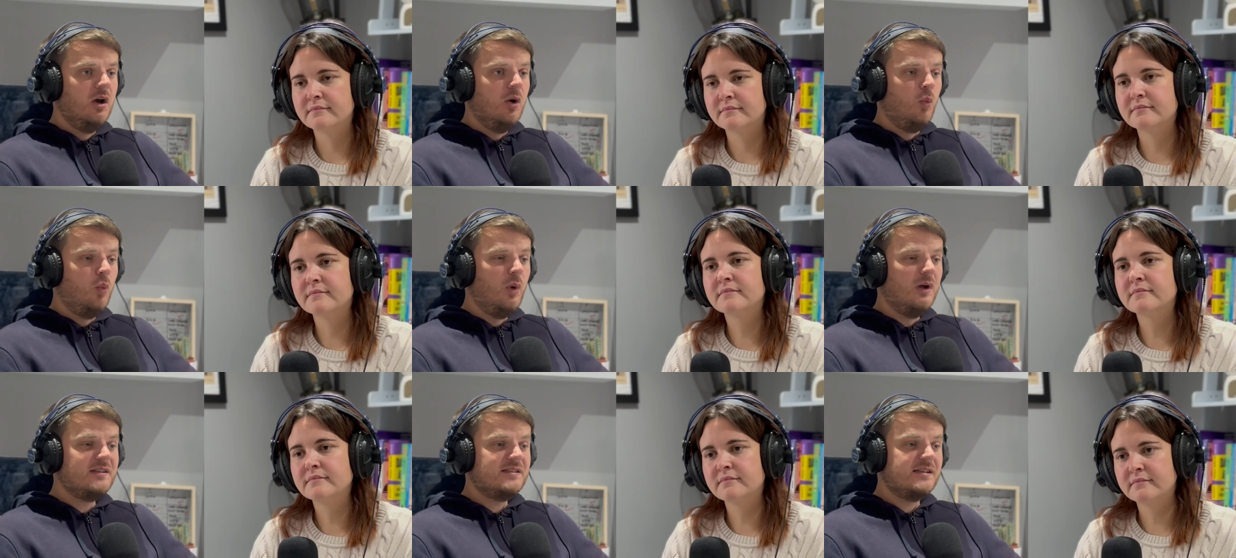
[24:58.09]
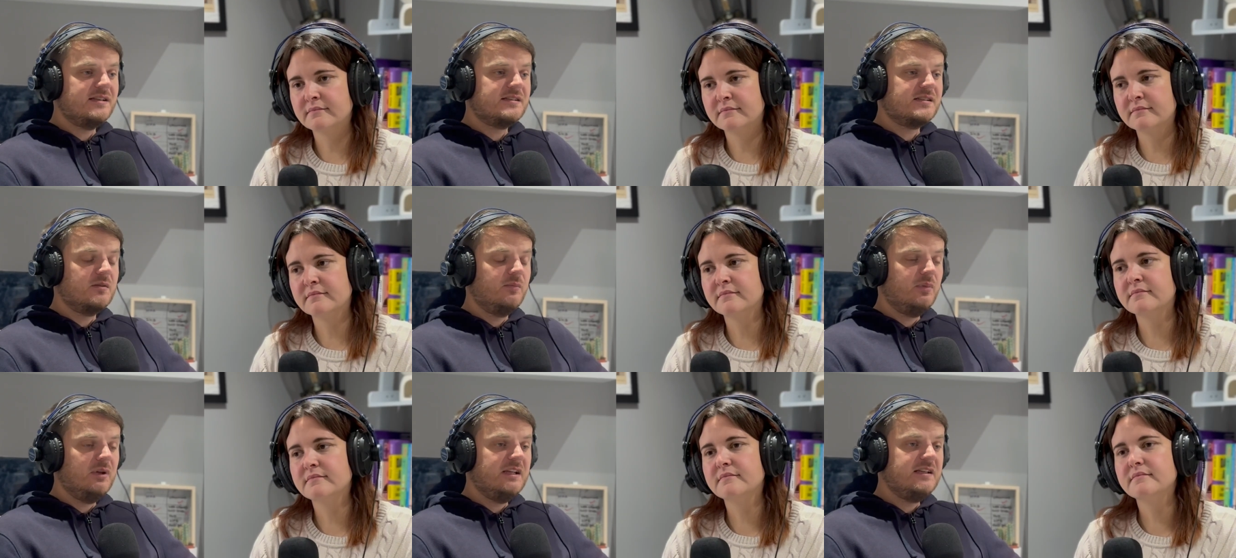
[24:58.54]
Speaker 1: Once it's
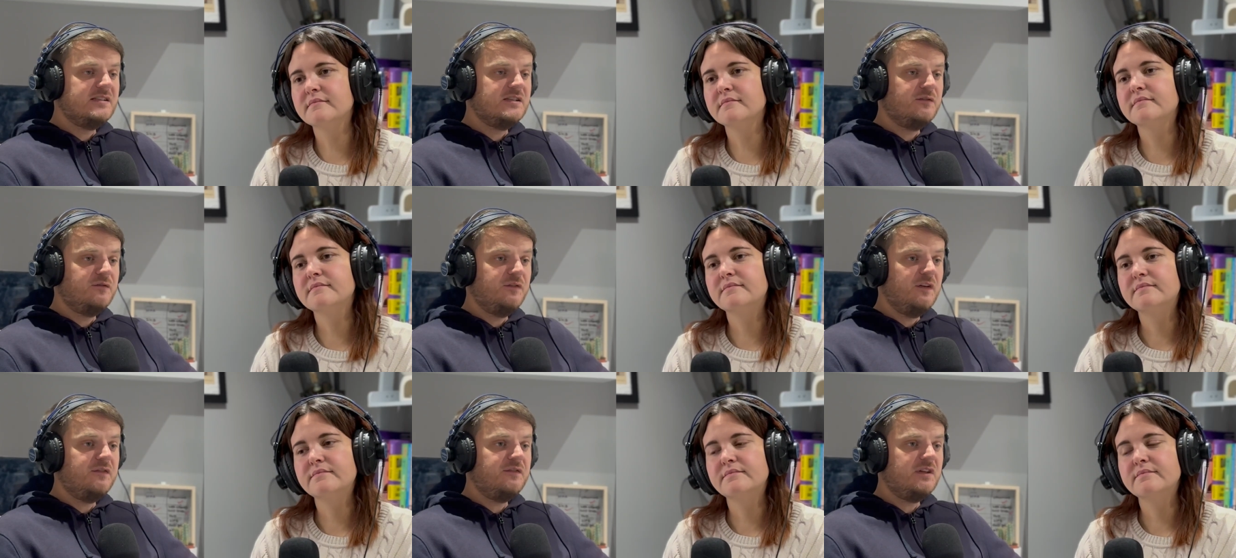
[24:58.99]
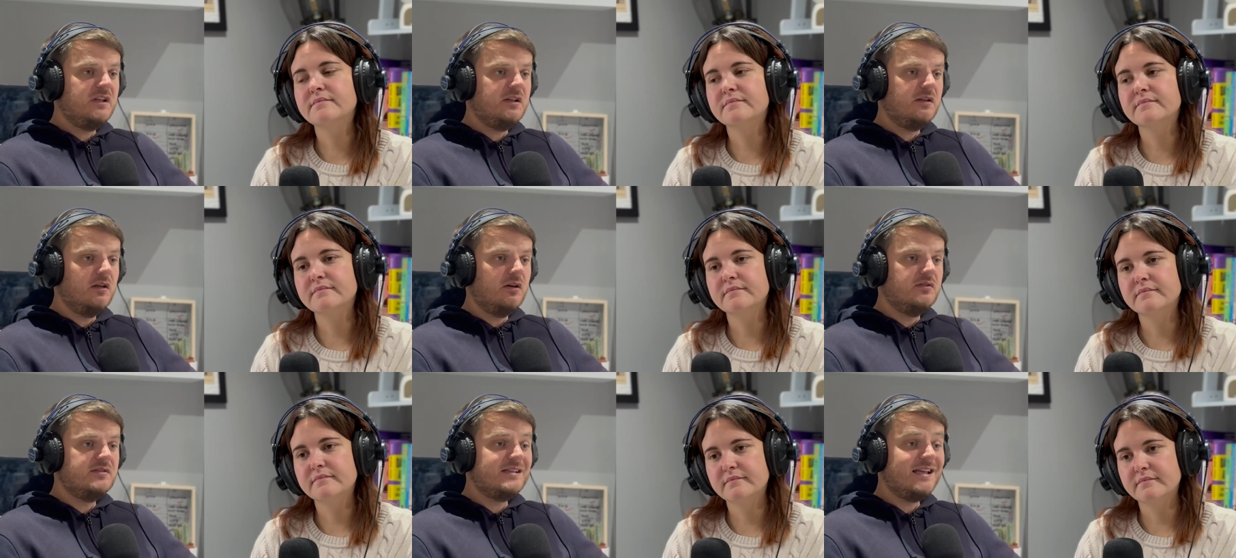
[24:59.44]
completed 50 of
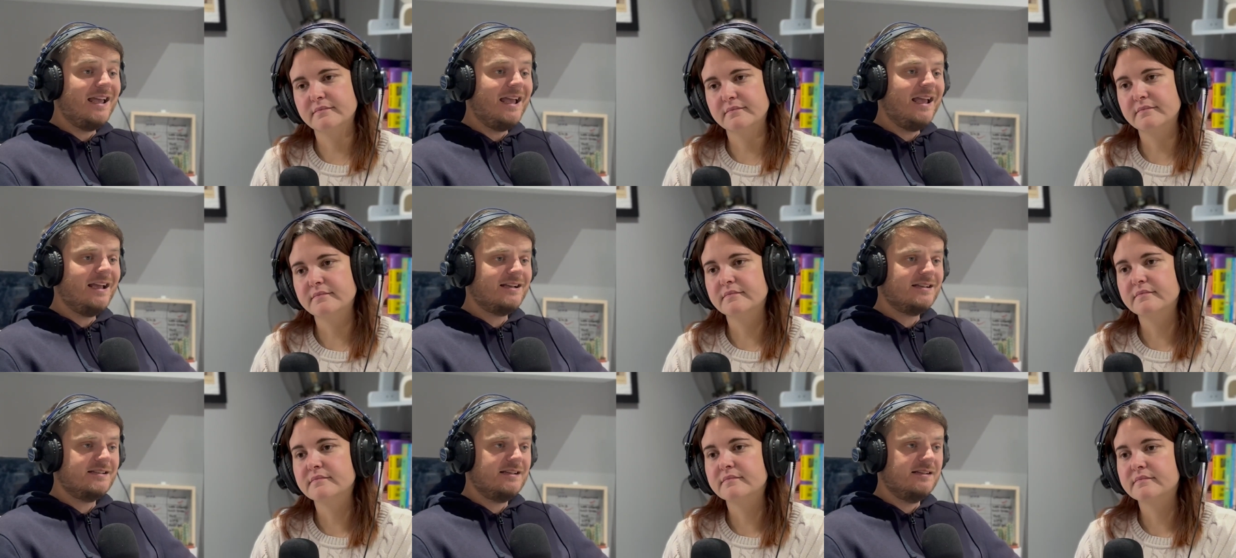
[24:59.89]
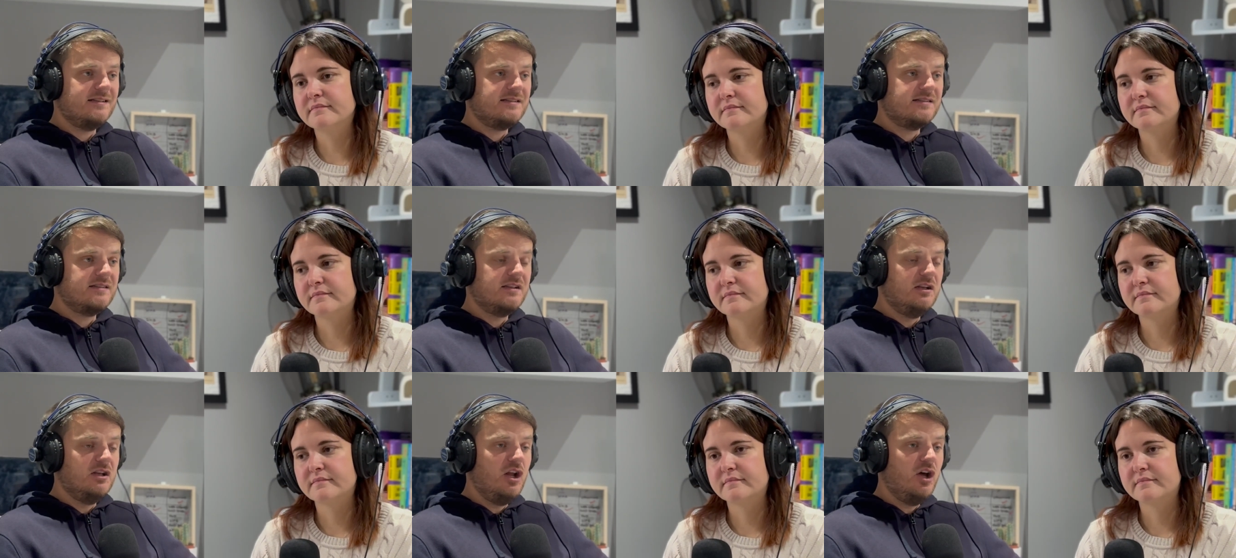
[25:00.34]
those, it exits
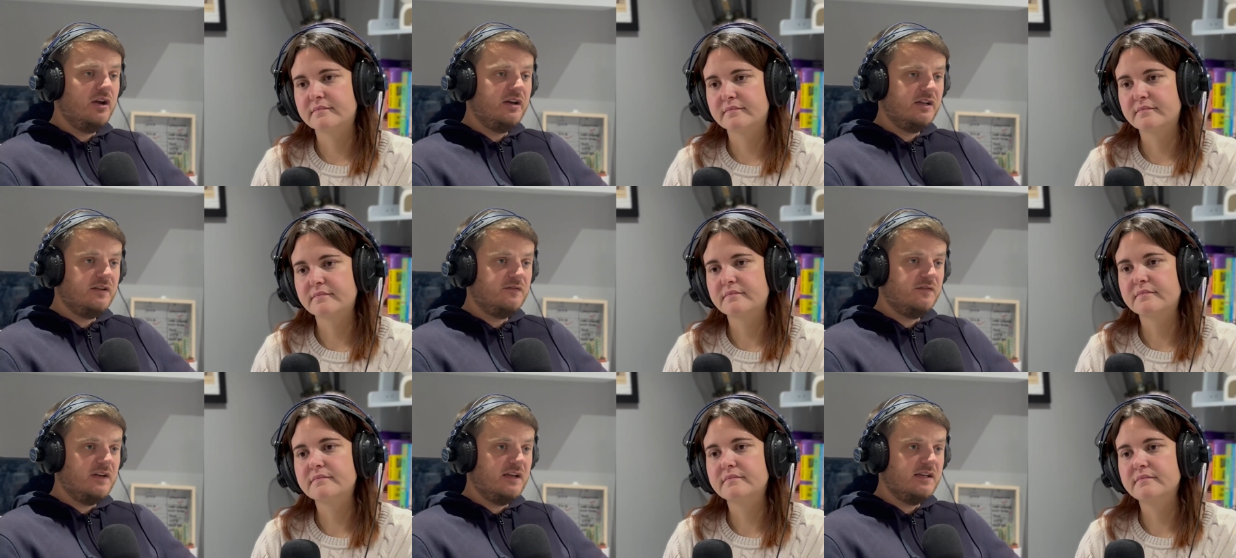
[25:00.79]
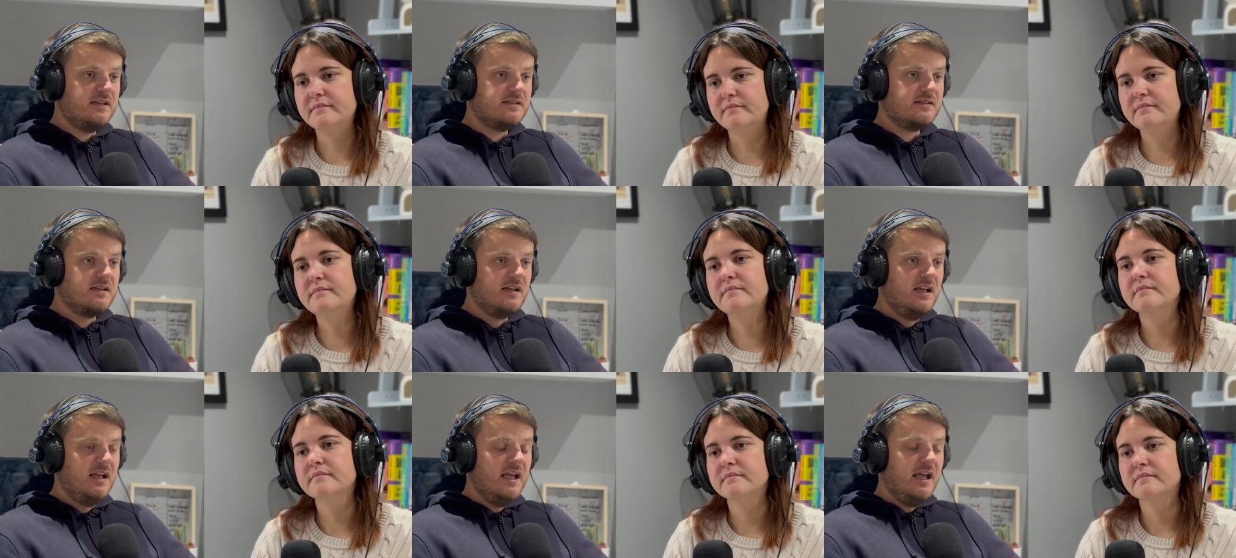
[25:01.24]
the learning phase.
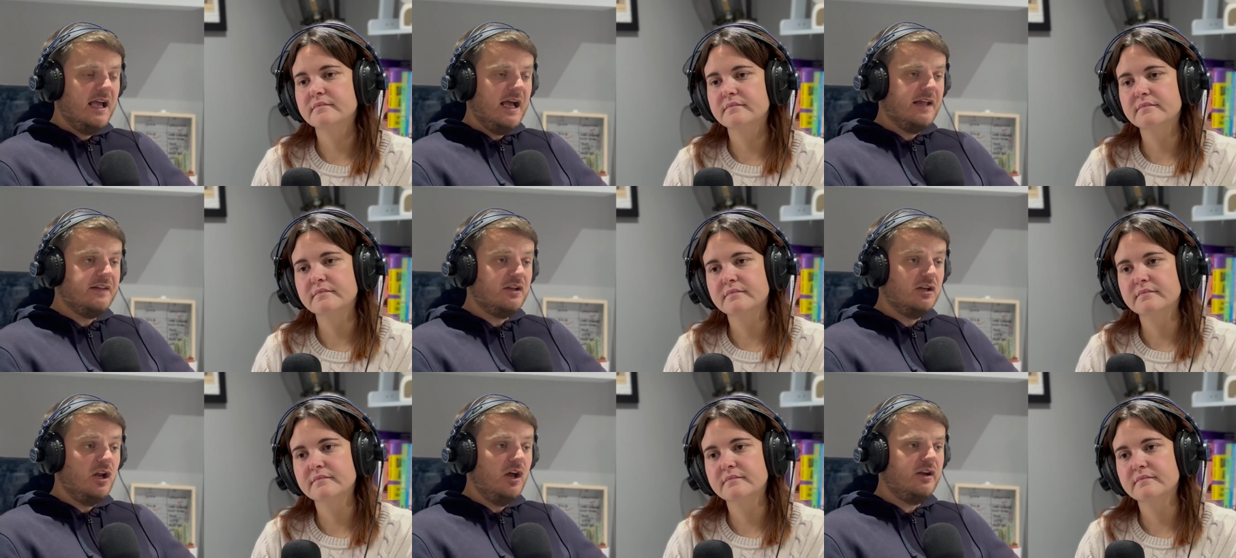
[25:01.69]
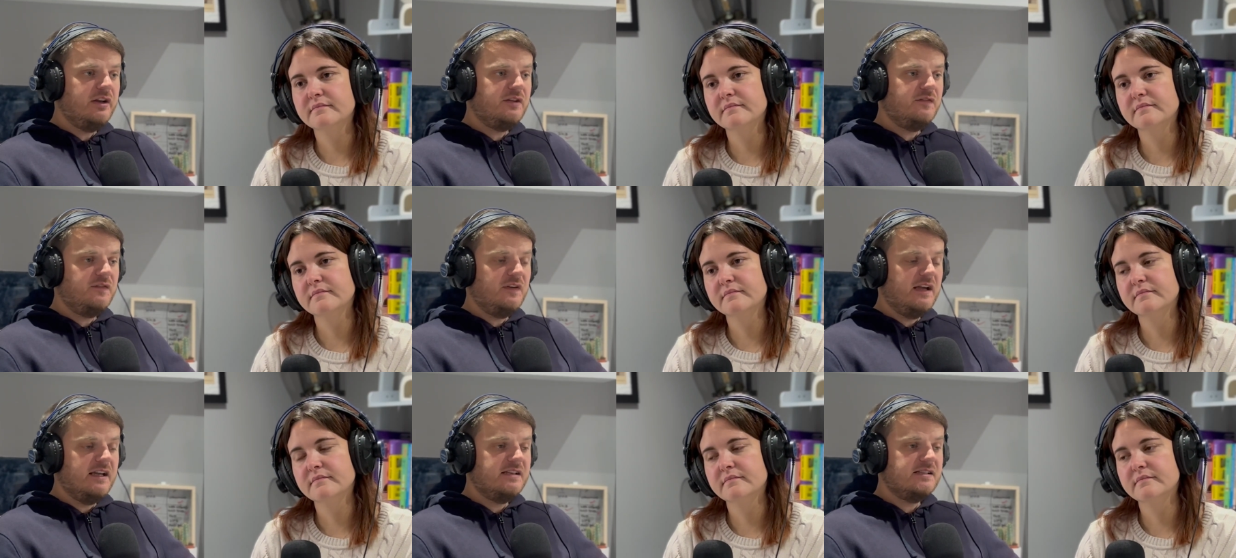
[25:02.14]
And the learning
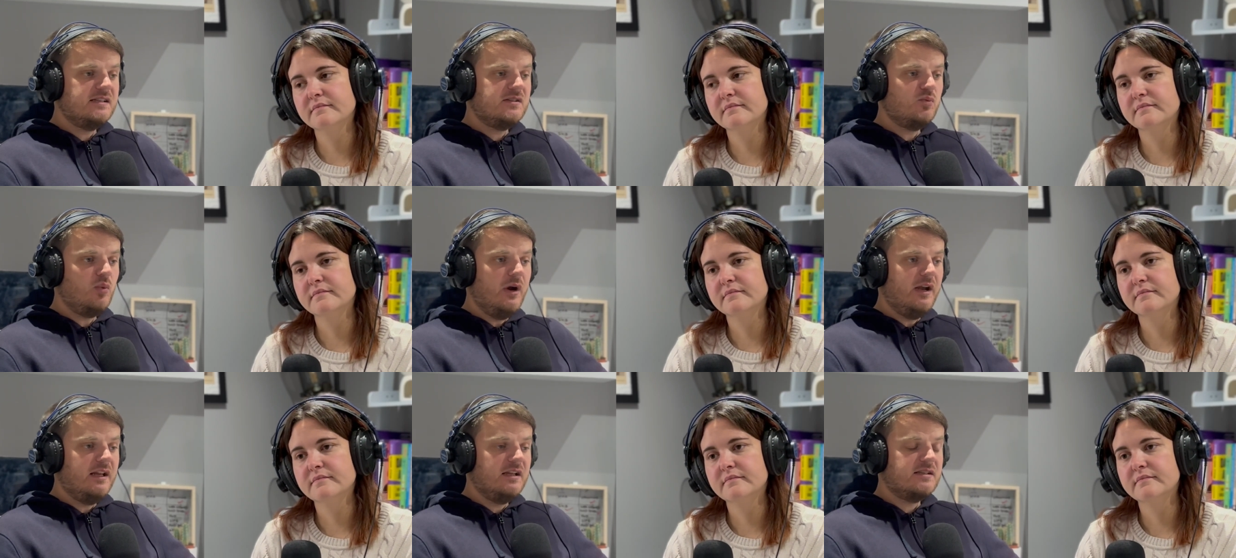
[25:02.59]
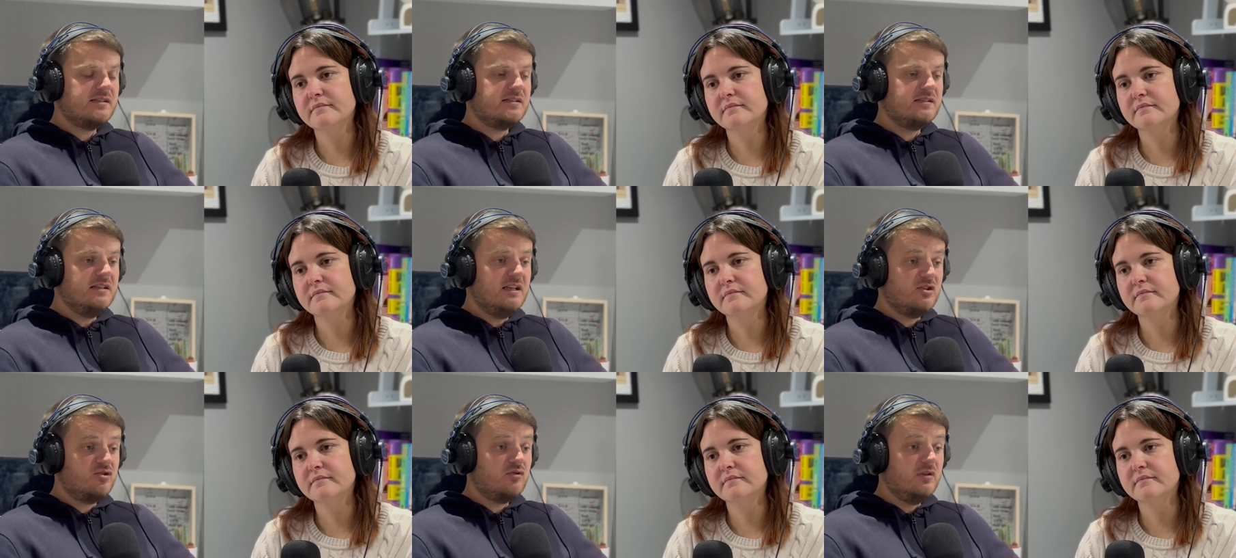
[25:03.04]
phase is when it's
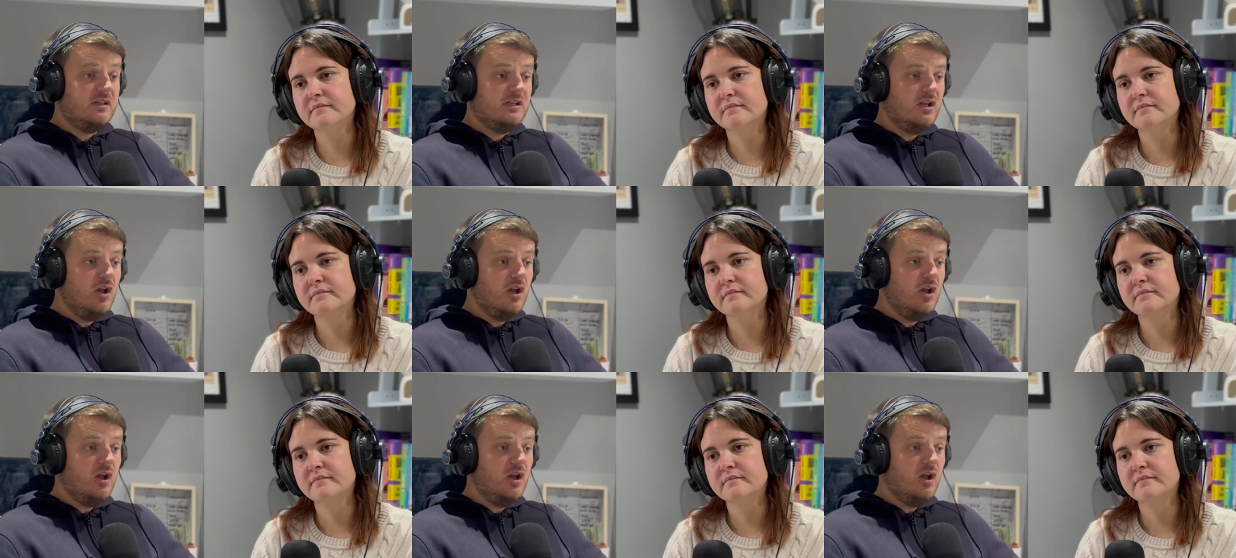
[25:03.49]
literally